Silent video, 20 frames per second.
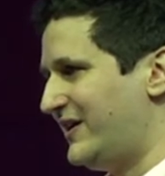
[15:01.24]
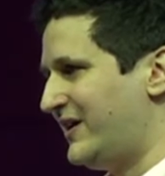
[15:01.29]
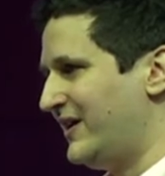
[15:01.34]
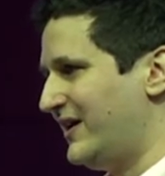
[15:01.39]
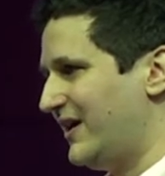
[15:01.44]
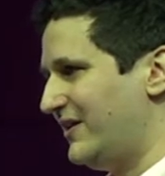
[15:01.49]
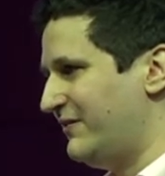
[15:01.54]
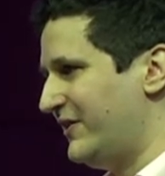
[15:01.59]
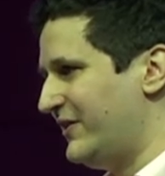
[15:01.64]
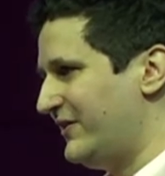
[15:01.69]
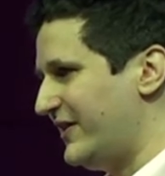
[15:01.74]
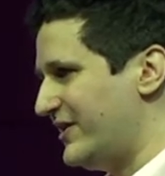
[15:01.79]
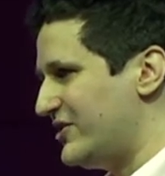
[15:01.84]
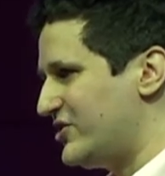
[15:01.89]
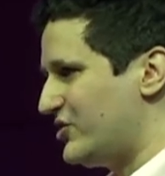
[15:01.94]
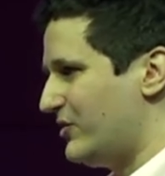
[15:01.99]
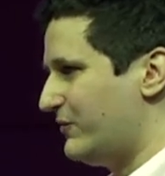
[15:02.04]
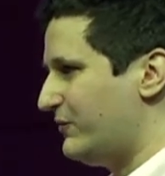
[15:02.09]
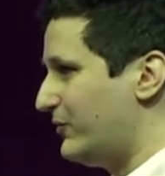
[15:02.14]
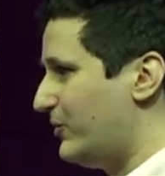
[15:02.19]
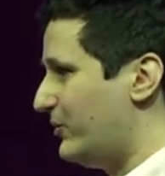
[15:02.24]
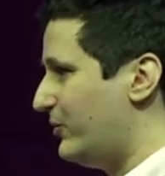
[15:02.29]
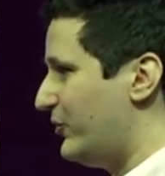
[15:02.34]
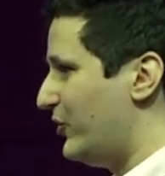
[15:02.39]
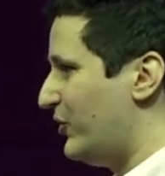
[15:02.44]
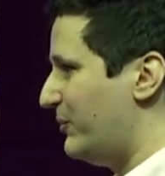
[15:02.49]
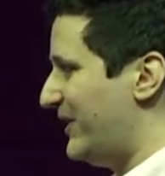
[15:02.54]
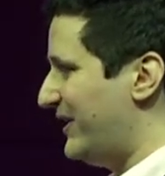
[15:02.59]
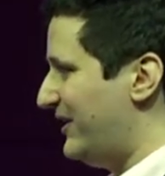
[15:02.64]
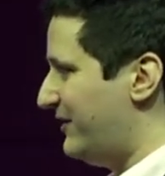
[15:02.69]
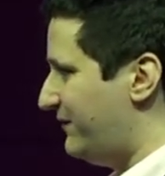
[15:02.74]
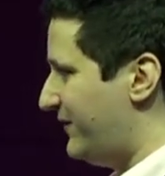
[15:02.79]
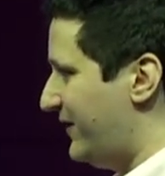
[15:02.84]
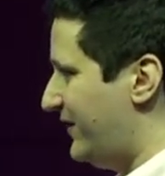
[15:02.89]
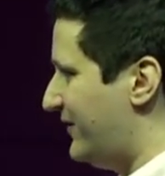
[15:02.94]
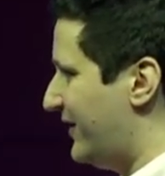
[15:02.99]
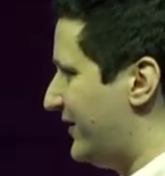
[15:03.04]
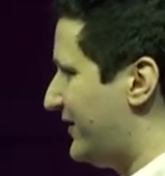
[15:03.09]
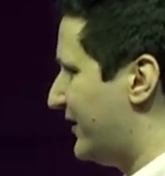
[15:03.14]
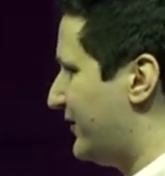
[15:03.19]
taking advantage of other
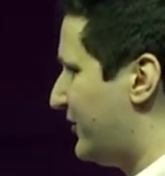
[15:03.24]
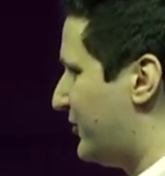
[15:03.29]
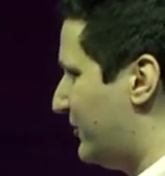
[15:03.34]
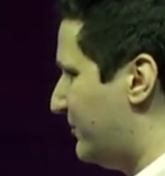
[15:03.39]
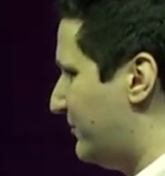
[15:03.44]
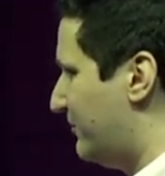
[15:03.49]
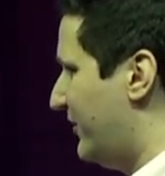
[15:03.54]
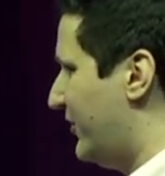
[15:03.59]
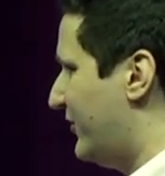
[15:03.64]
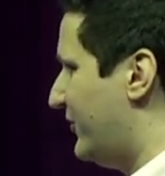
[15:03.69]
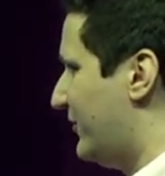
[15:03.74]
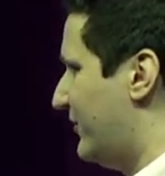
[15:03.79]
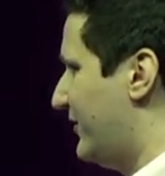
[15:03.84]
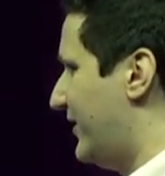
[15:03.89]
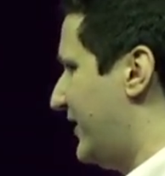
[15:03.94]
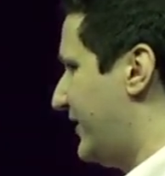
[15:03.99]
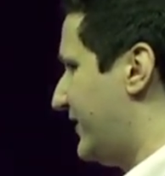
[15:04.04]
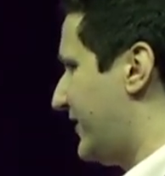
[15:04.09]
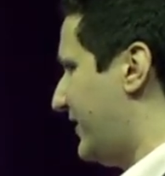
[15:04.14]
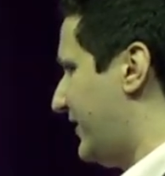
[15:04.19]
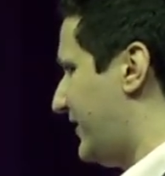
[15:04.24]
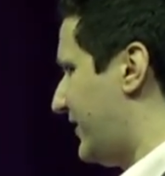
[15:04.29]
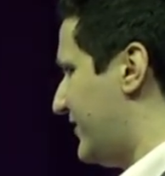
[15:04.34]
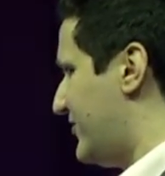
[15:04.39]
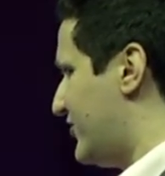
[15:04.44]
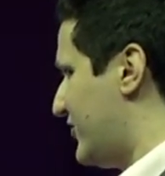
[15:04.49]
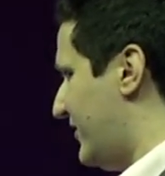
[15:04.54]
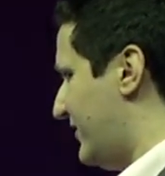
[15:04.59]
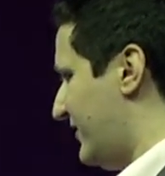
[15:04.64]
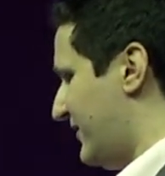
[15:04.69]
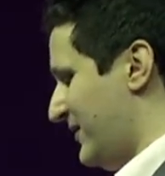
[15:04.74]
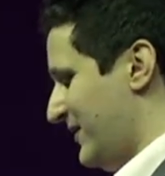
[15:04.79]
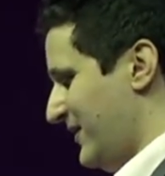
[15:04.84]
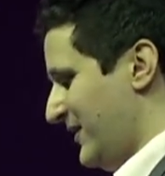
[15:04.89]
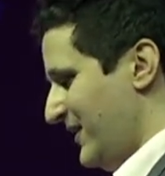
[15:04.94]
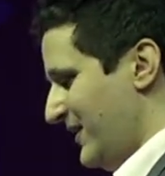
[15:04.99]
benefits that can come with the electric engine.